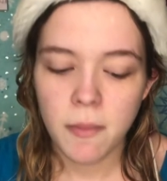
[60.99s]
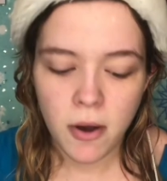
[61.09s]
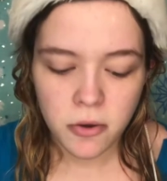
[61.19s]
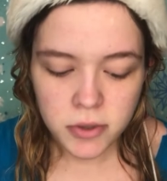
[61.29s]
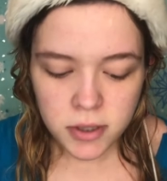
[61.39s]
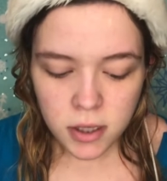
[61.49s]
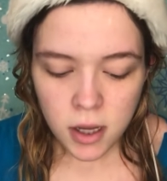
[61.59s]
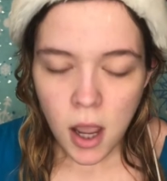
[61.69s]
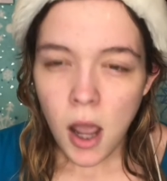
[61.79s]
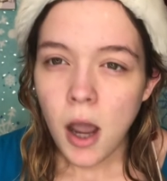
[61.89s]
post.
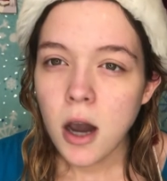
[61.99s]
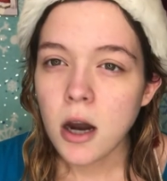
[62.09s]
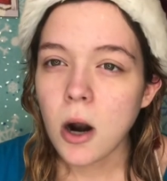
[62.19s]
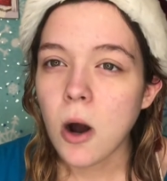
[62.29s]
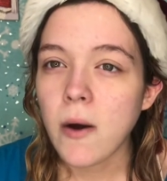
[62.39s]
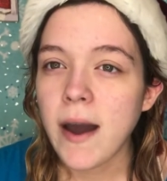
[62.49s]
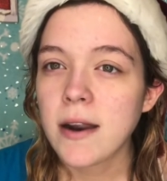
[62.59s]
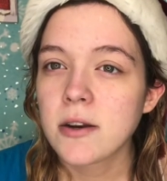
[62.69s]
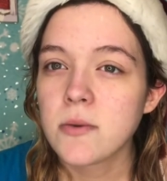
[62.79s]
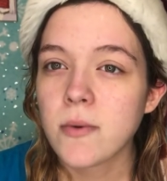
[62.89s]
And all I
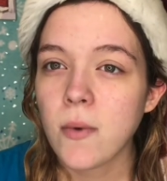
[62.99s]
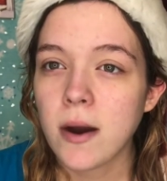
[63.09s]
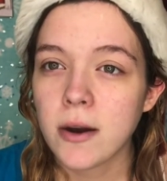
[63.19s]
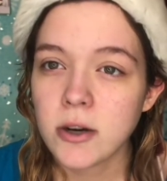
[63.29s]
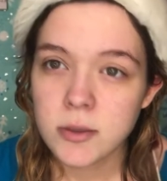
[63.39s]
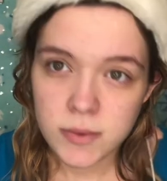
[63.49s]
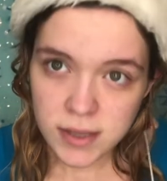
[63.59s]
had to do was wear a Christmas